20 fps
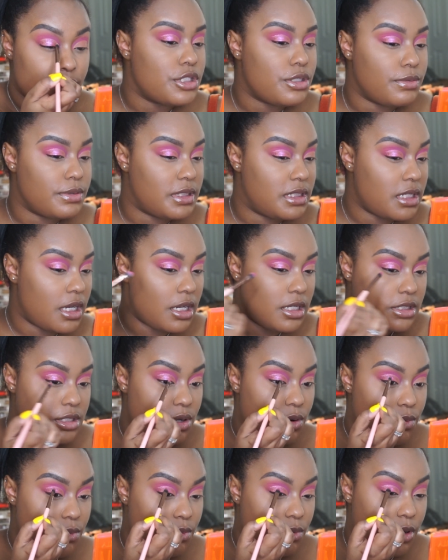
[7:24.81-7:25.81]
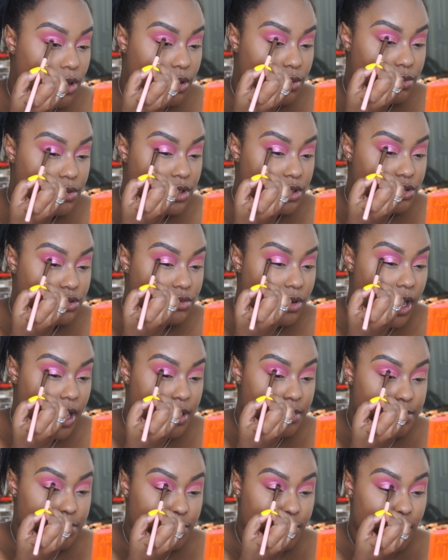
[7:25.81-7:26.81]
So it does work with a
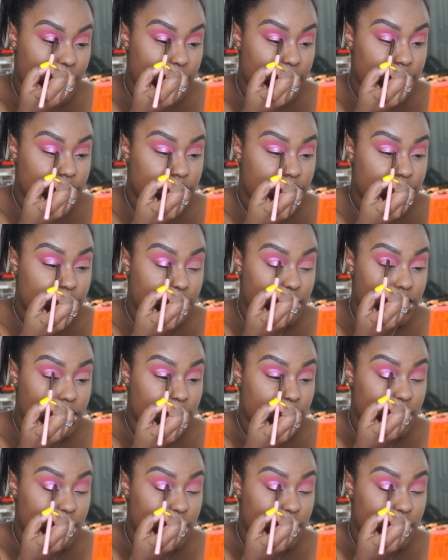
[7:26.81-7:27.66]
dry brush,